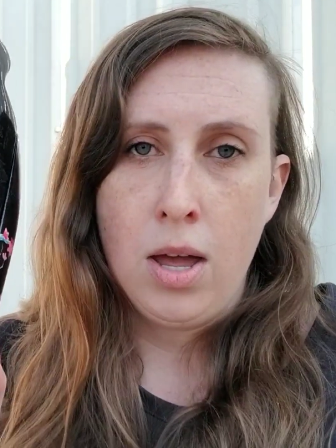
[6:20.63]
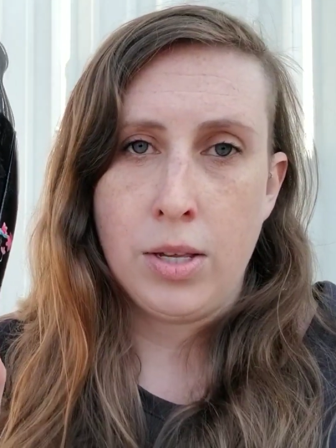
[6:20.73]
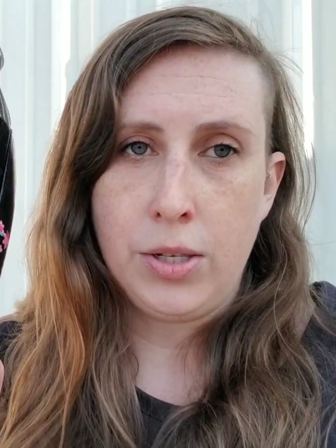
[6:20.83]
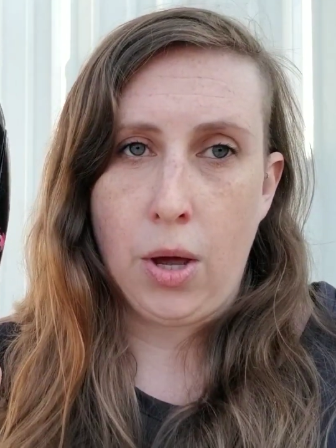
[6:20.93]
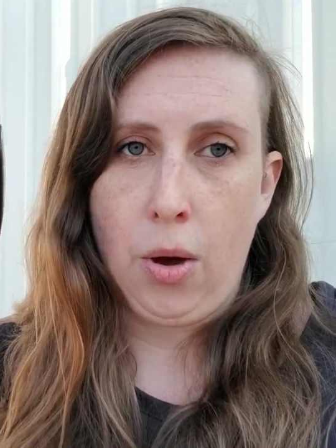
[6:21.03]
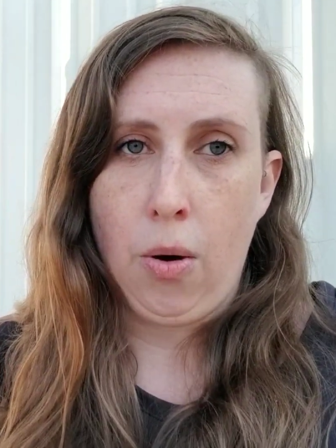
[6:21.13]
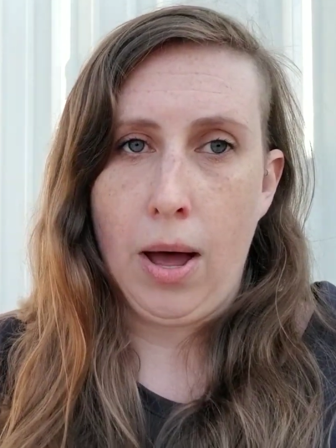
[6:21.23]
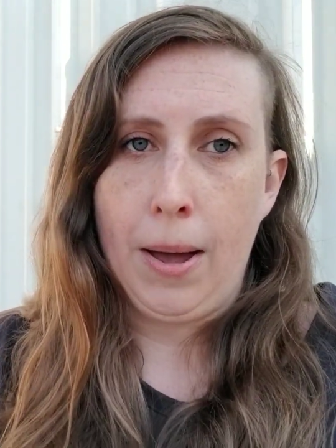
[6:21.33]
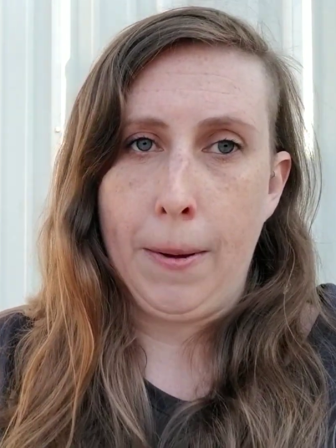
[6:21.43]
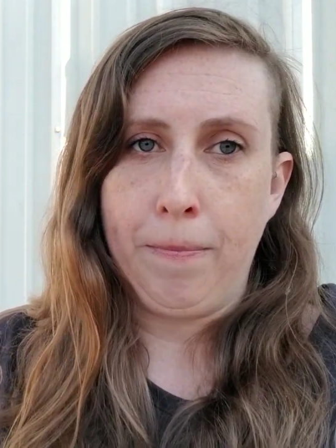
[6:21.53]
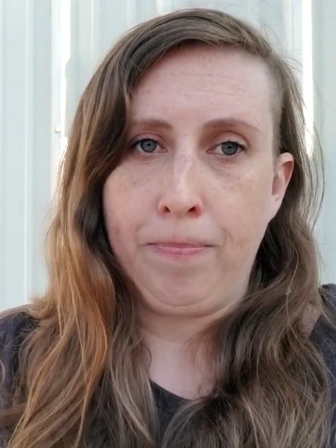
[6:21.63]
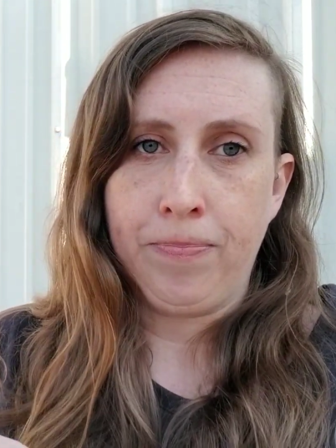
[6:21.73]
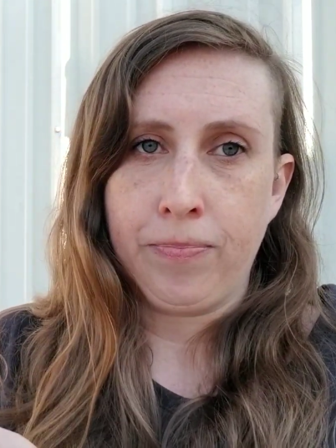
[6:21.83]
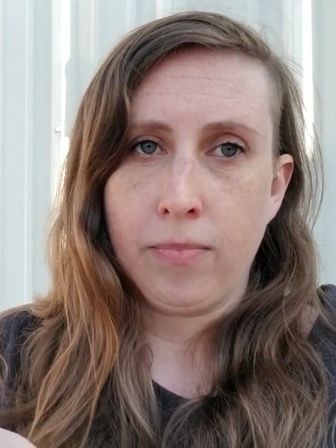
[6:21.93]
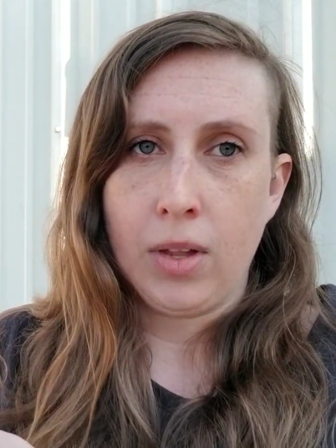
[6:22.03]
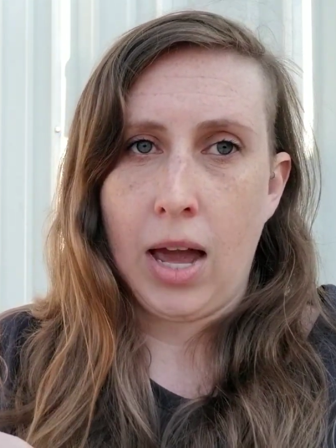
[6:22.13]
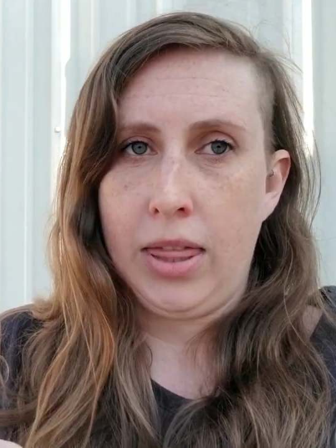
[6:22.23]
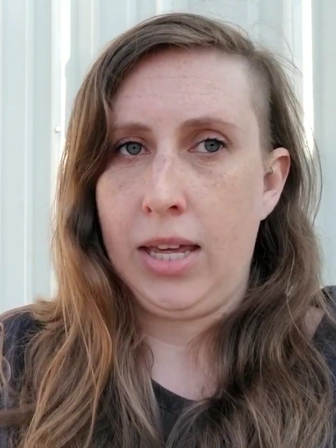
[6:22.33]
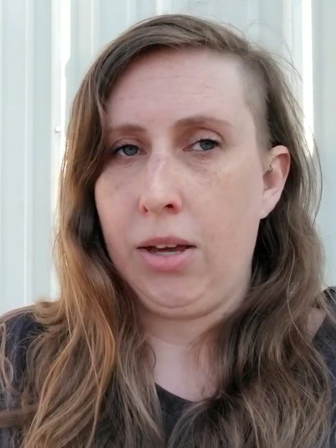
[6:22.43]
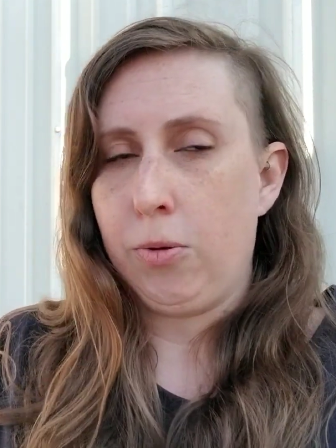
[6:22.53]
So I
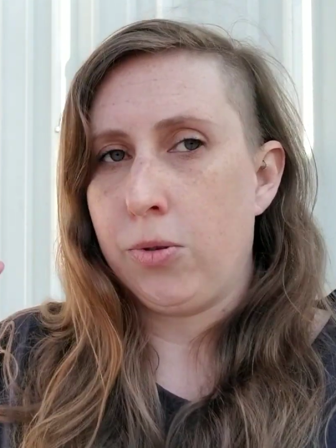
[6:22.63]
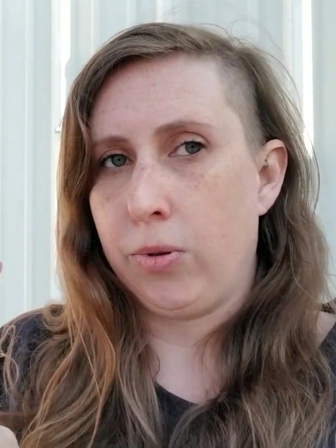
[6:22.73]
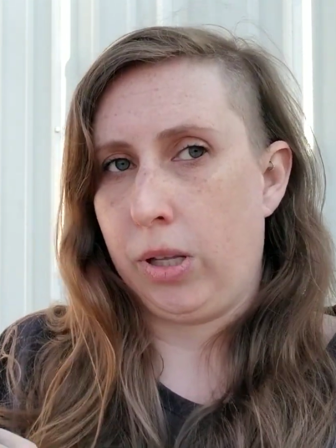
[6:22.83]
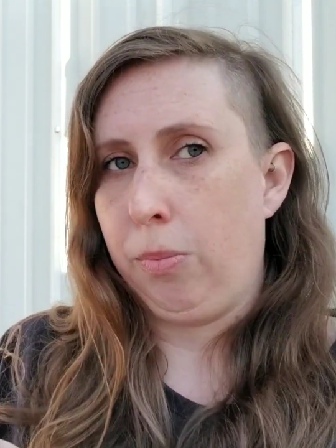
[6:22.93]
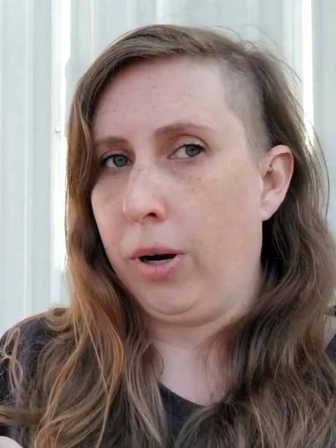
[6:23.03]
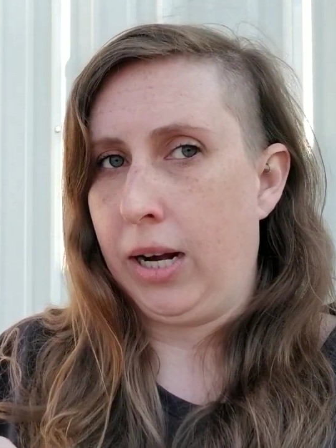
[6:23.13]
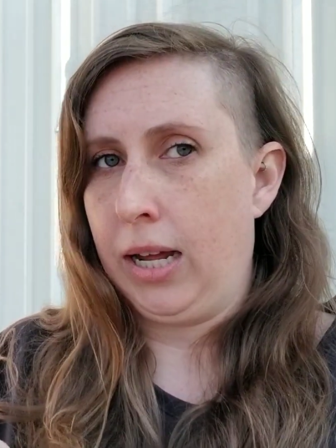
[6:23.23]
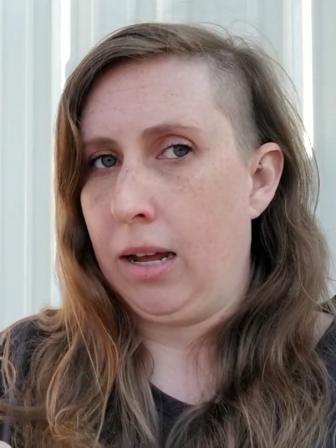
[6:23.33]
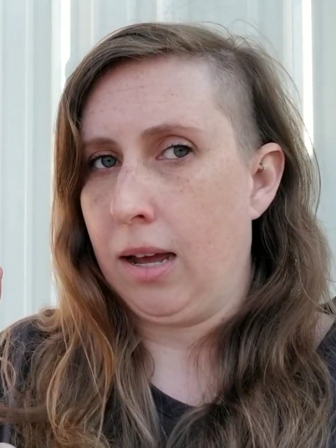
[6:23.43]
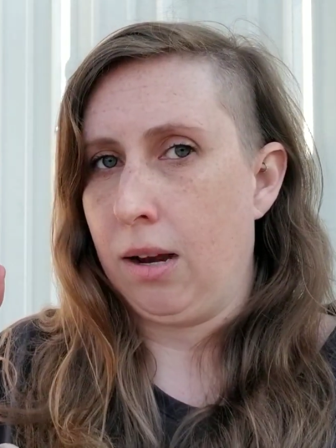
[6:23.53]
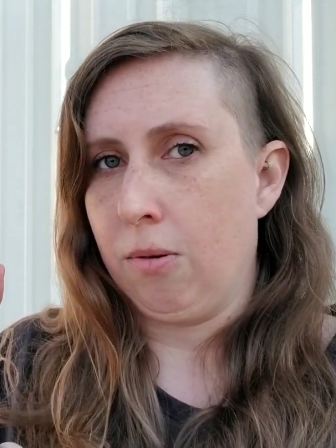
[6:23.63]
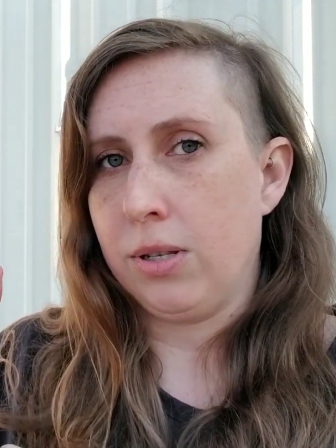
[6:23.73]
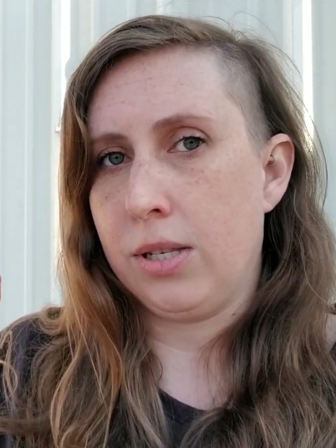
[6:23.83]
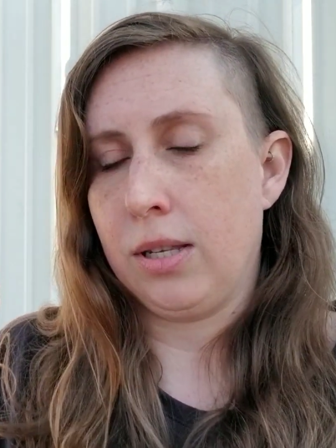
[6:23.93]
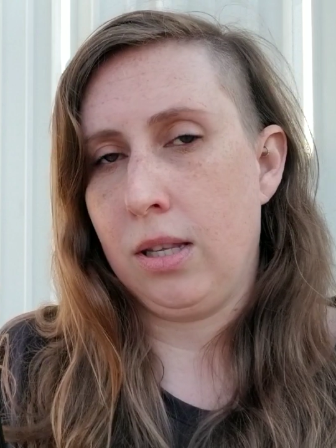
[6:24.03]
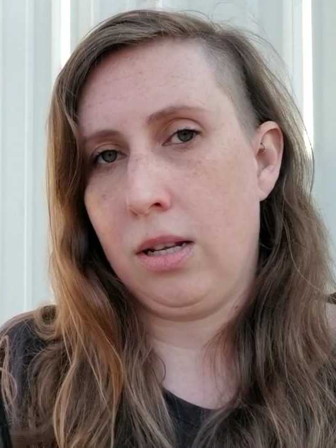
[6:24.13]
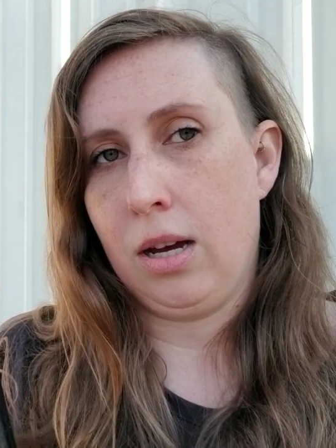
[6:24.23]
think it was really pretty, and it was